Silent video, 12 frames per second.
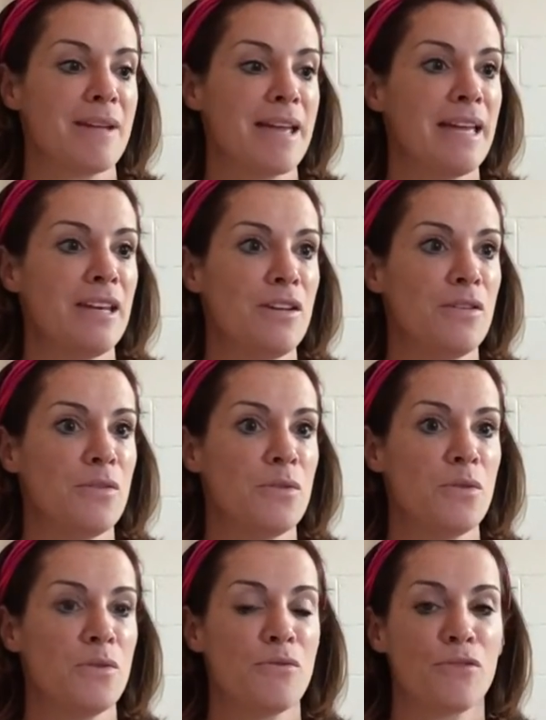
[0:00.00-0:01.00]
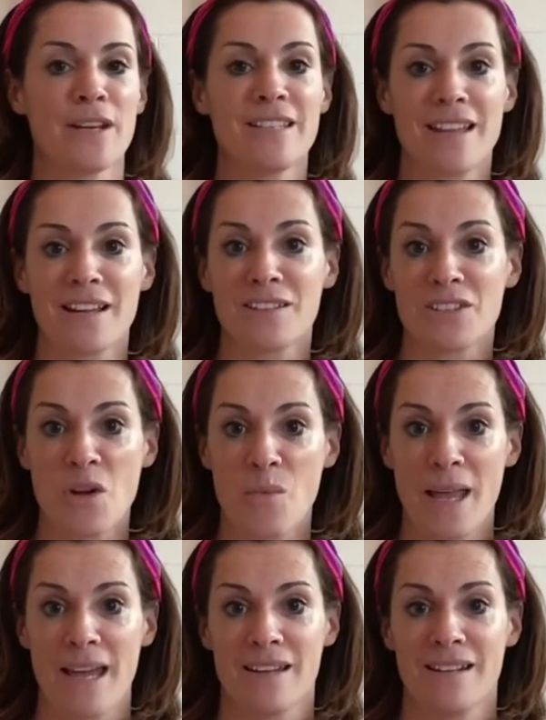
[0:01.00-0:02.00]
Can you freeze like a
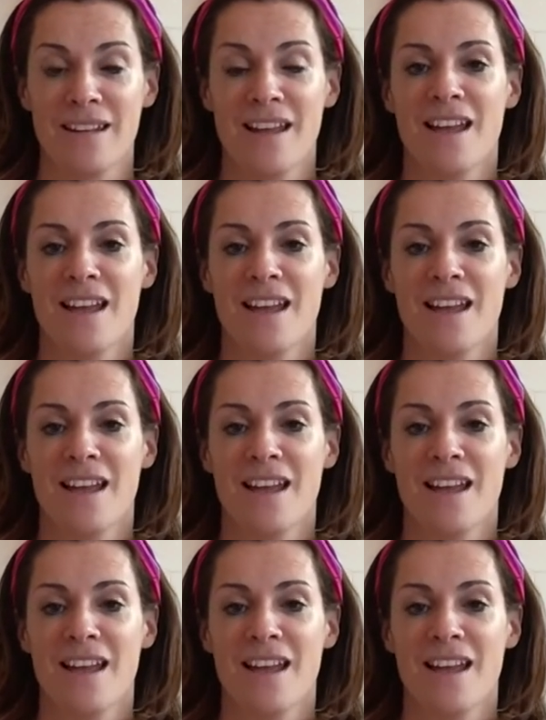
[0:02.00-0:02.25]
snowman?